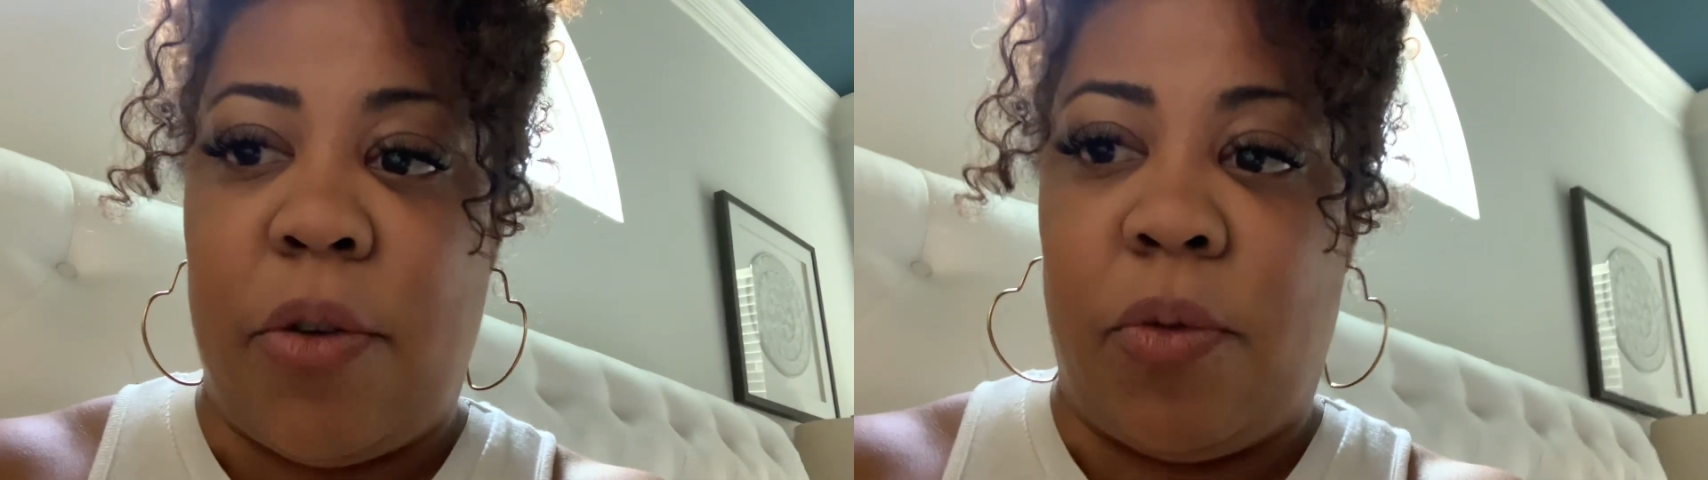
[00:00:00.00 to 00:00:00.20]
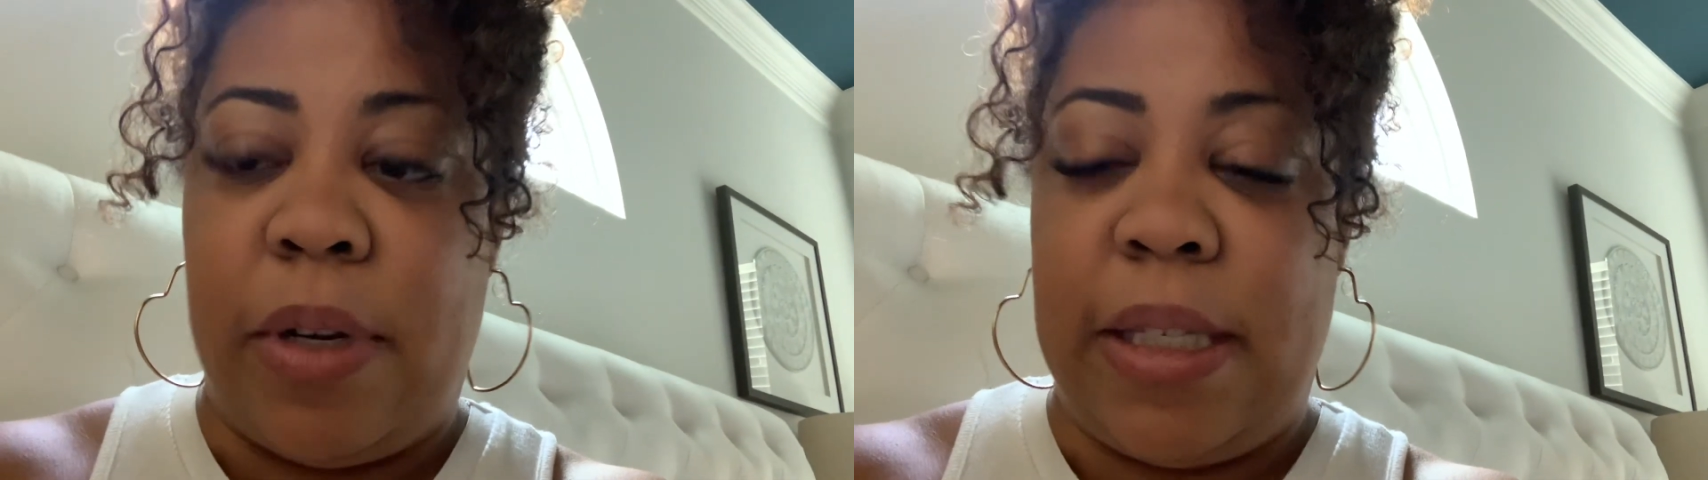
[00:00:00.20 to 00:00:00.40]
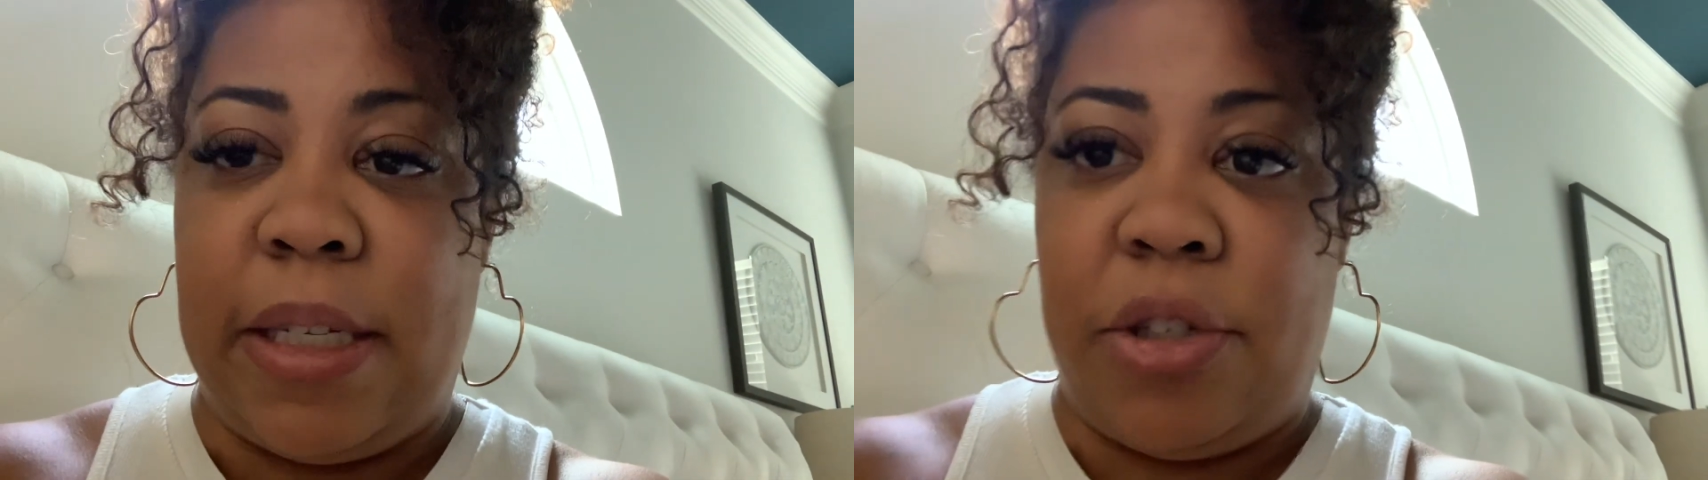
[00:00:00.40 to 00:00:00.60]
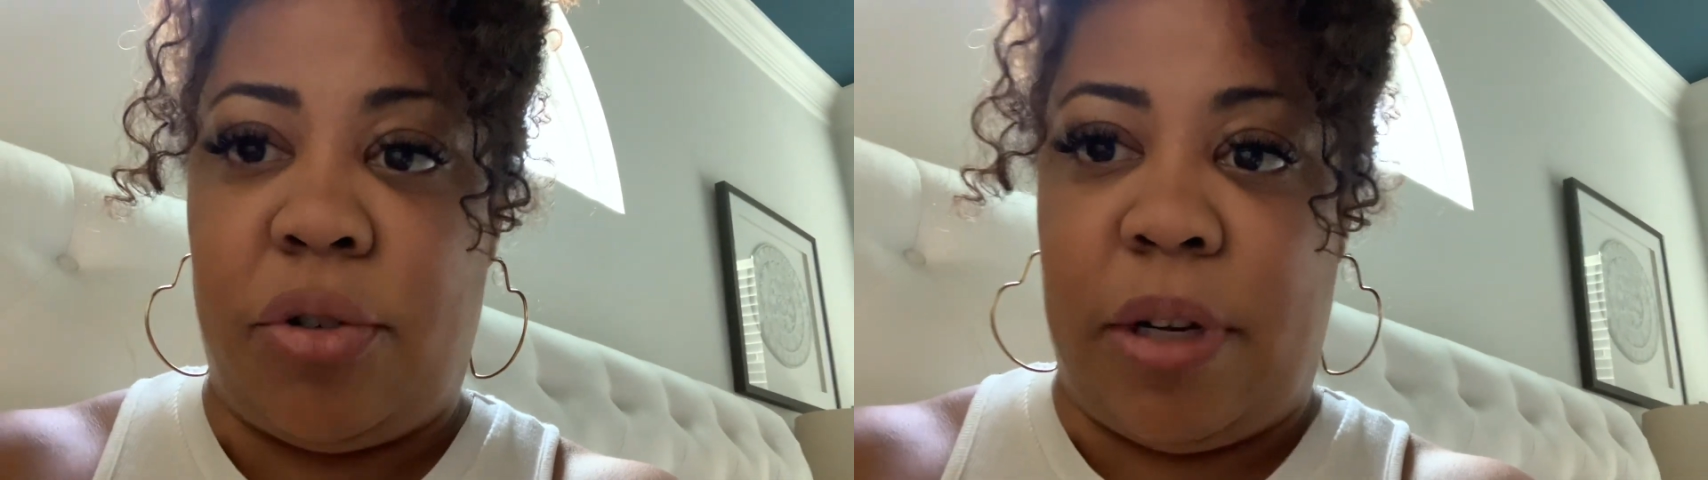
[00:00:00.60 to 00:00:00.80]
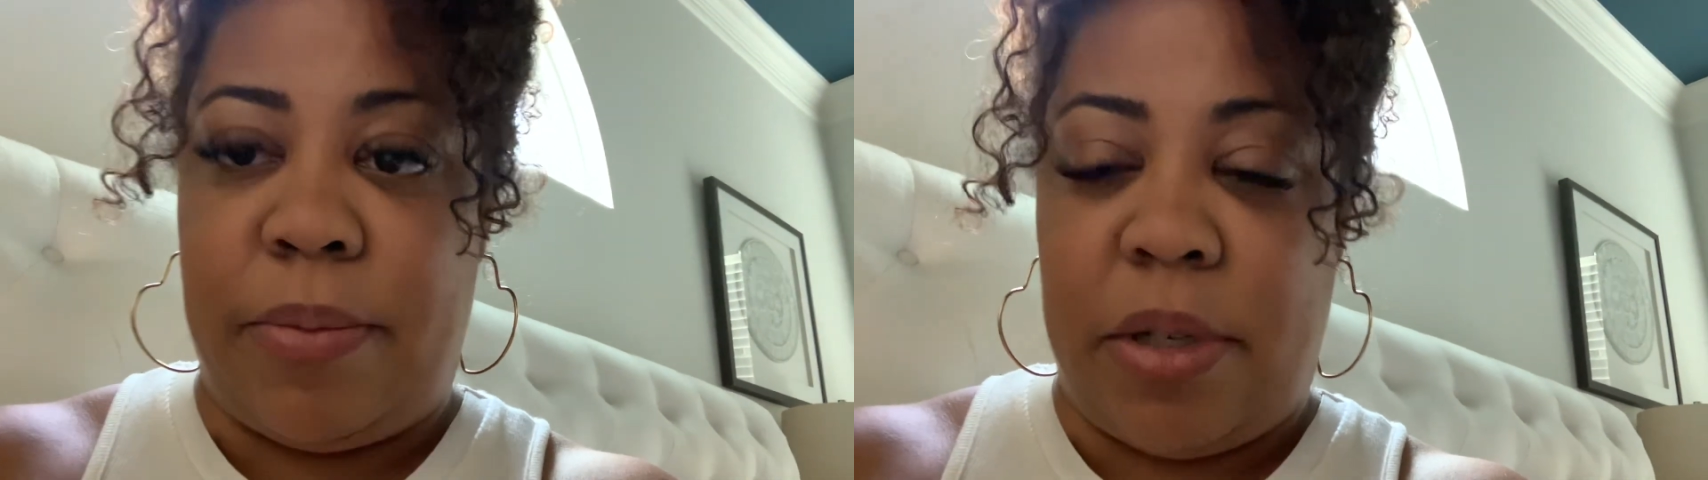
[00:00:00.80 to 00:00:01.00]
recent
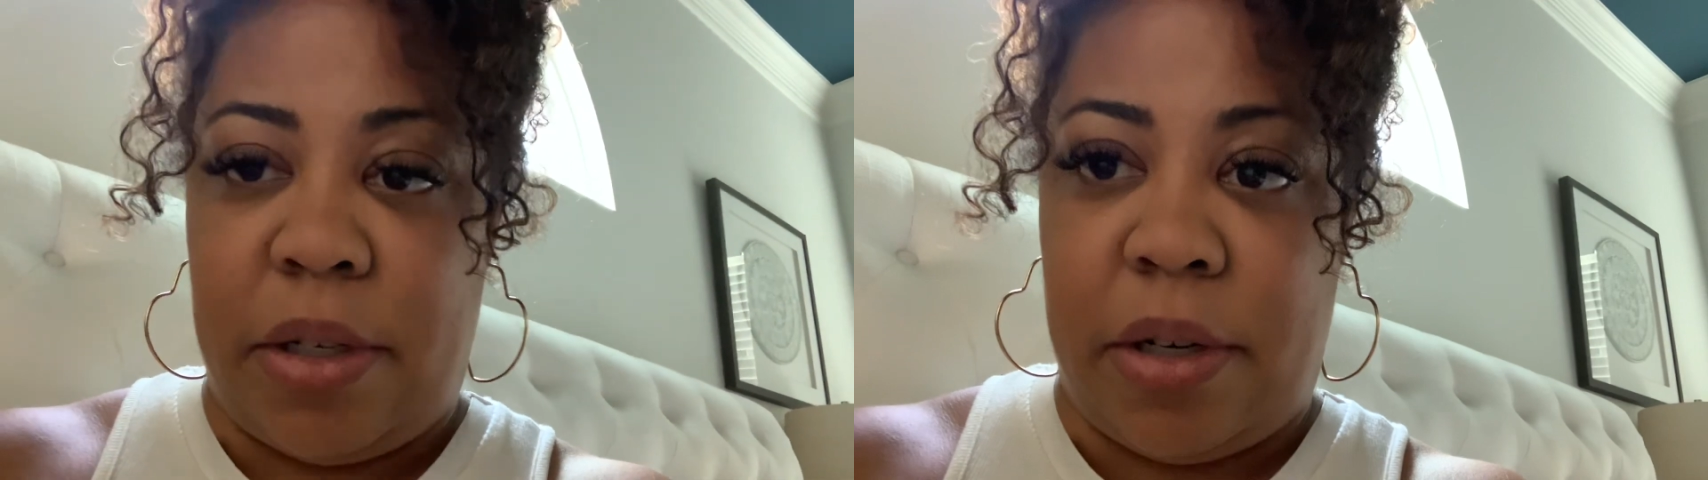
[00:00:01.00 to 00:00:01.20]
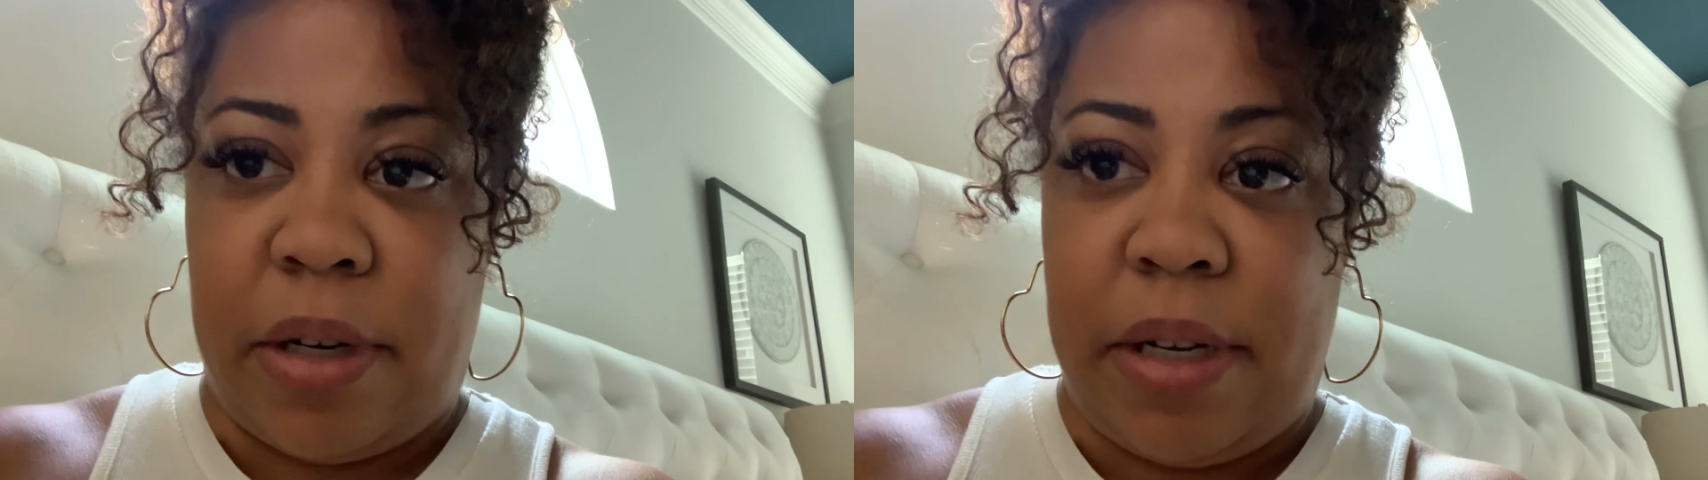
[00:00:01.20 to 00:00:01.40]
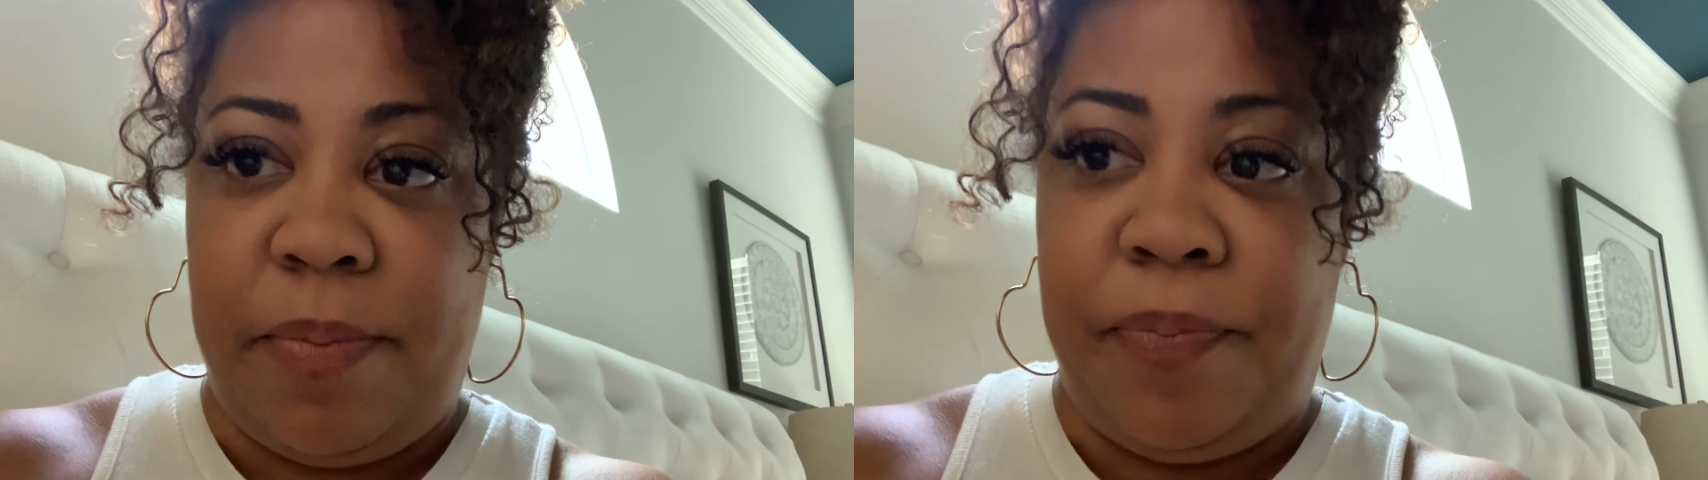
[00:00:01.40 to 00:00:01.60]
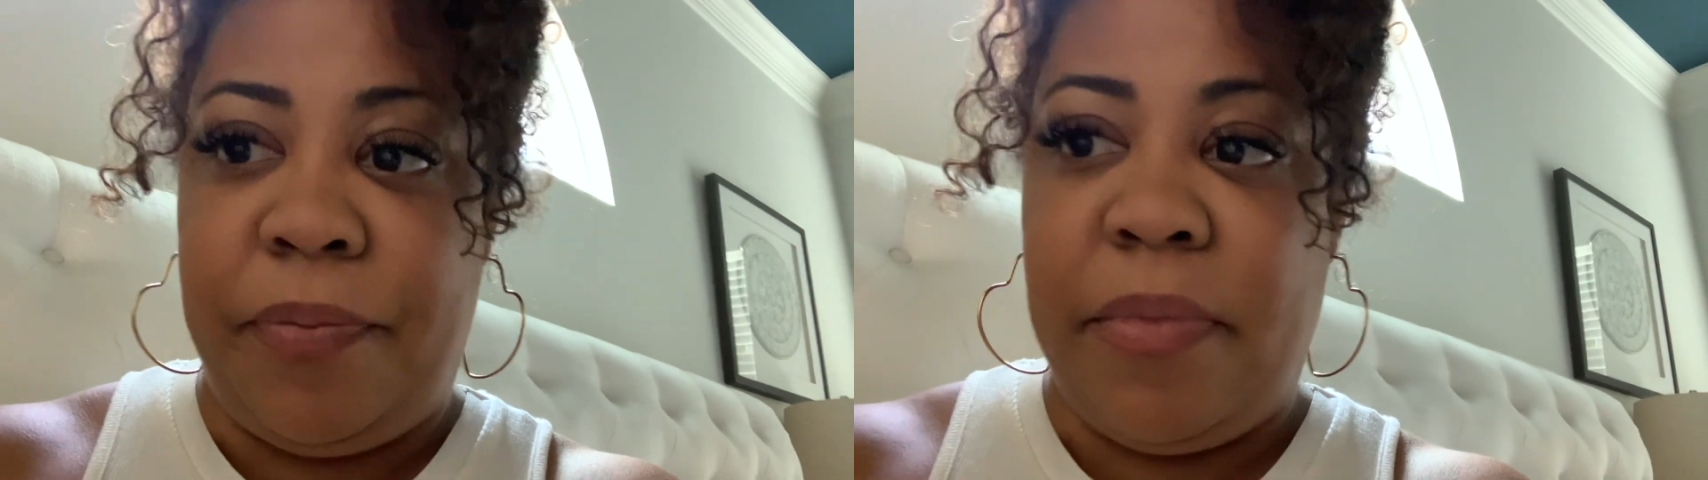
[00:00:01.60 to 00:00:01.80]
trip to Europe